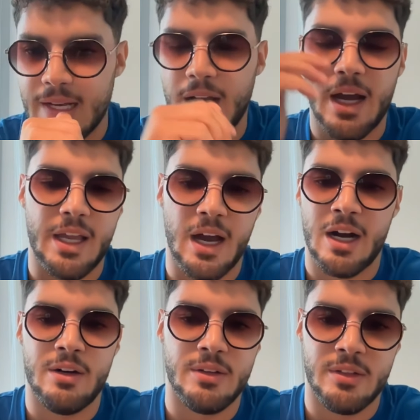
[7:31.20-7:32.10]
I
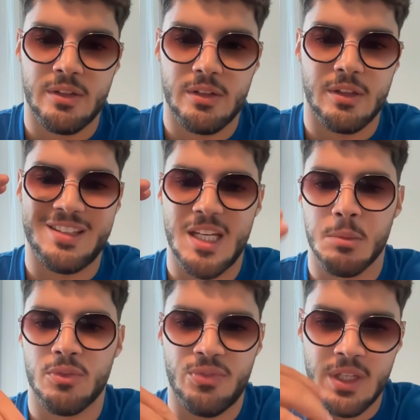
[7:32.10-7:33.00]
hired a team
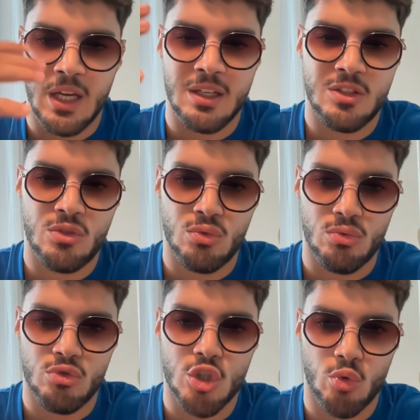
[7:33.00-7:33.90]
of VAs to
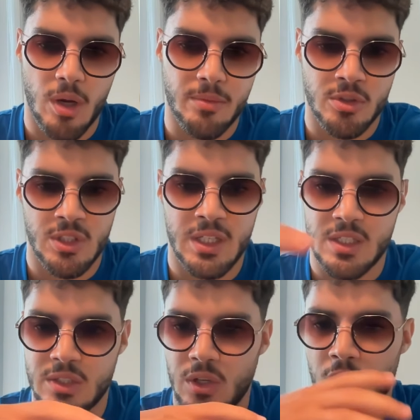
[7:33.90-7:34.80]
scrape those
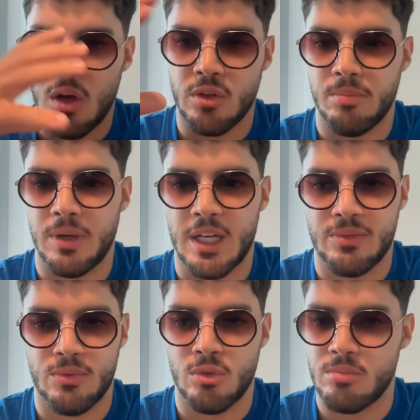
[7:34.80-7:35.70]
leads on the
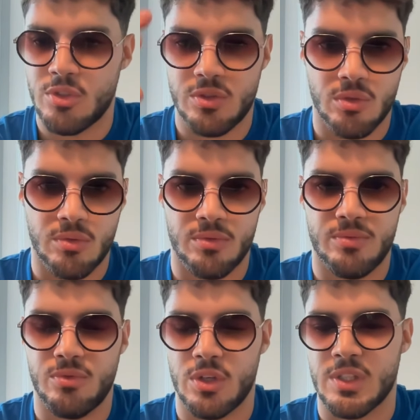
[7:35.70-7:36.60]
platforms. So
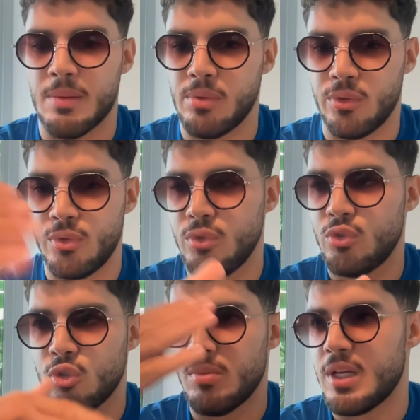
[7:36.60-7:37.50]
for example,
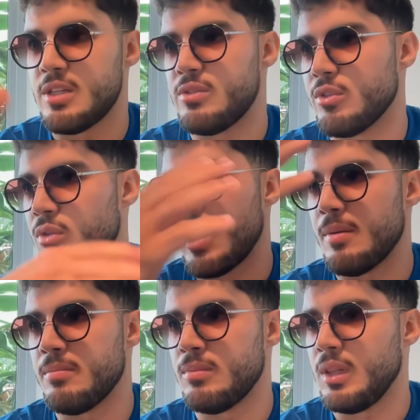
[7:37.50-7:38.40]
YouTube,
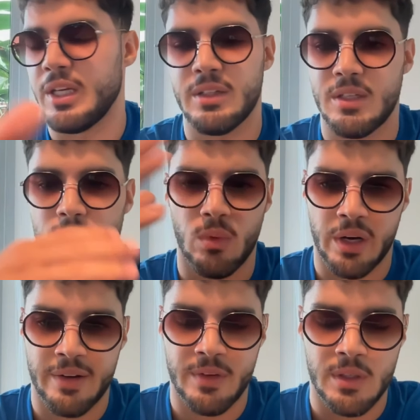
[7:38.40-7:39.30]
Instagram, LinkedIn,
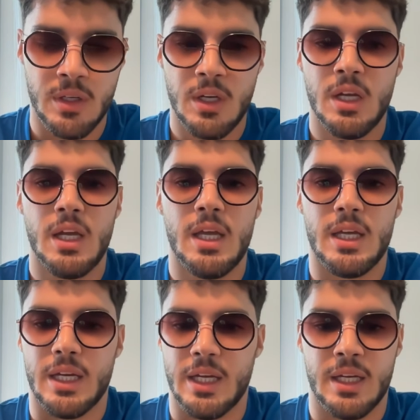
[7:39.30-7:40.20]
whatever.
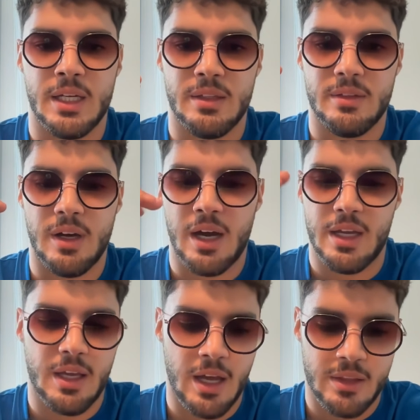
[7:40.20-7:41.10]
And I
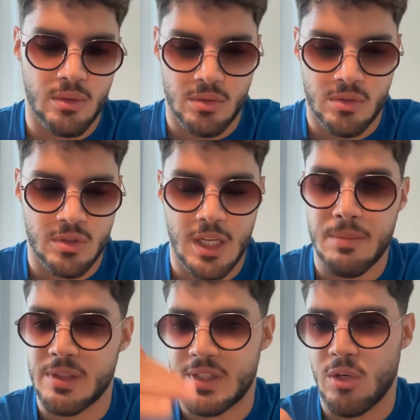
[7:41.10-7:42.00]
had those
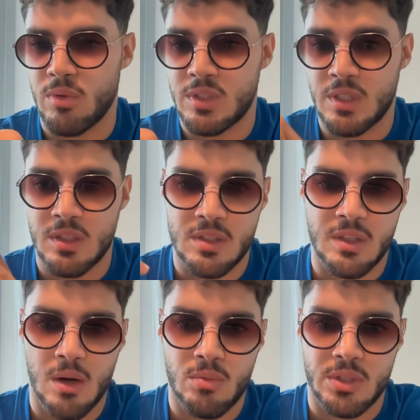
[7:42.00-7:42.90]
email sequences
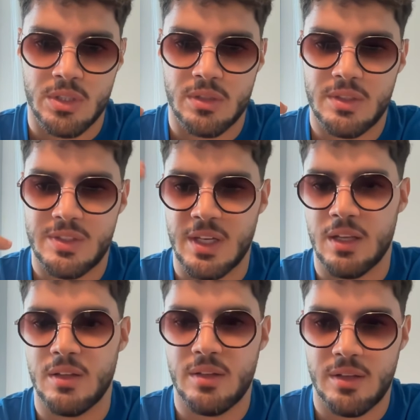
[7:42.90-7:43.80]
that were
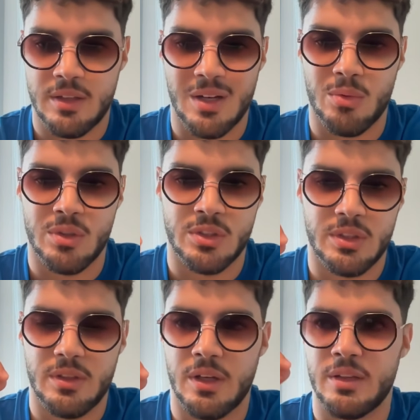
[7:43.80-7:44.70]
sent and
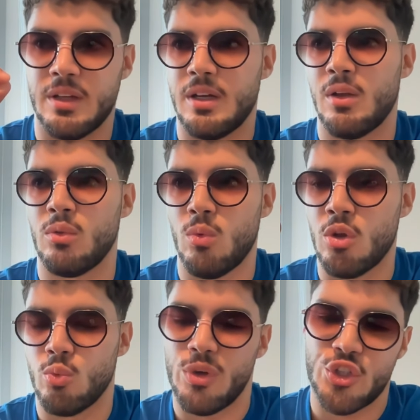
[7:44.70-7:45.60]

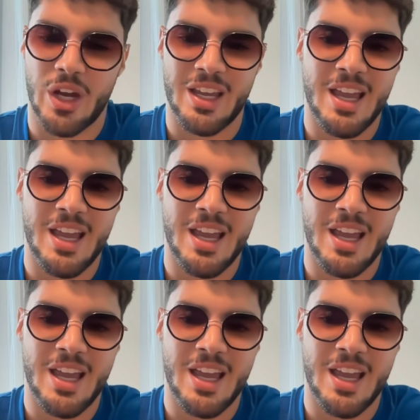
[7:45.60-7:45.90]
on which I